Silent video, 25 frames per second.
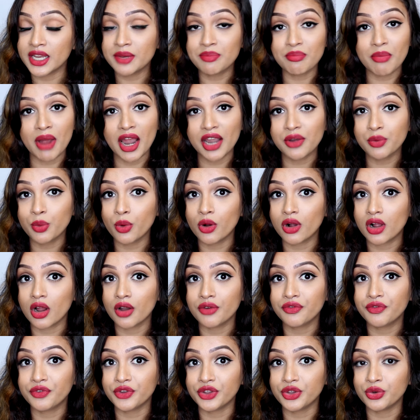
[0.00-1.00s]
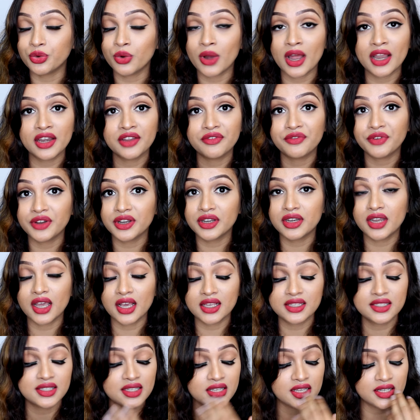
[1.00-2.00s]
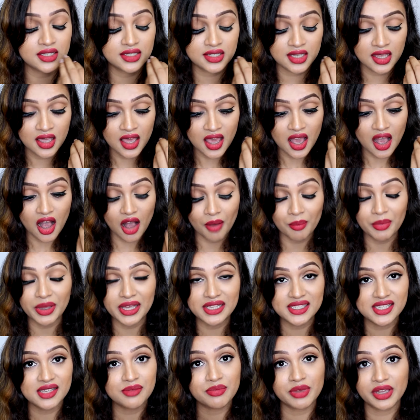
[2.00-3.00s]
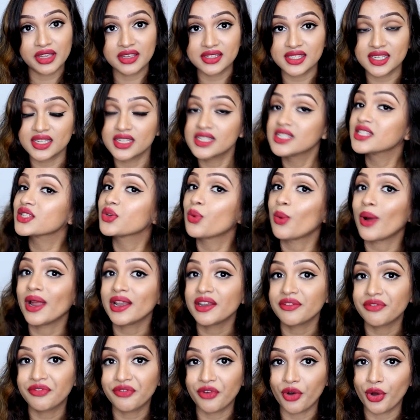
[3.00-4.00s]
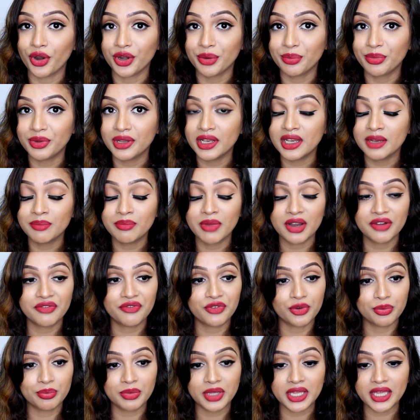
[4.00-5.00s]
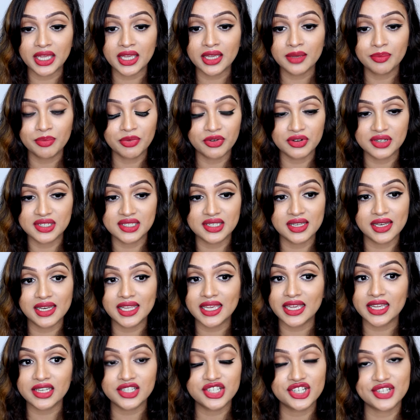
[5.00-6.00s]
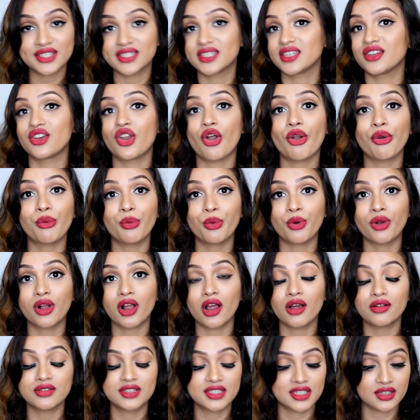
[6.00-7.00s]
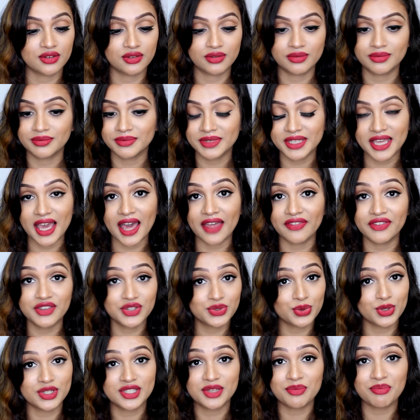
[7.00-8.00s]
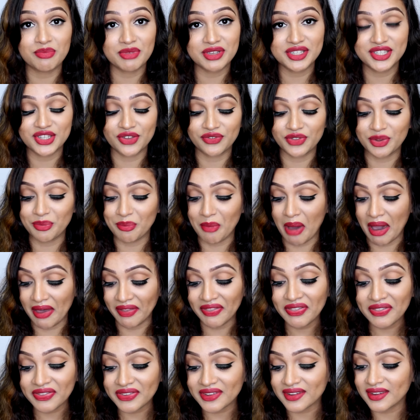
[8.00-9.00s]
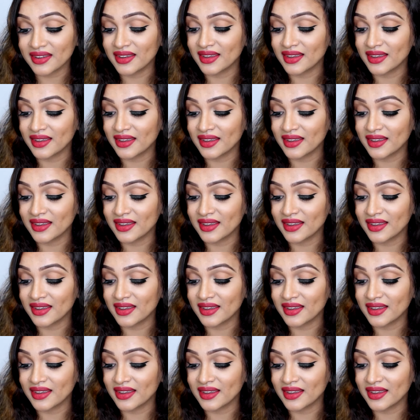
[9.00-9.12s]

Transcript: It might work out for you, and if it does, it's amazing, because it's quite affordable. But for me personally, it just did not work out. So yeah, this was a miss of the month.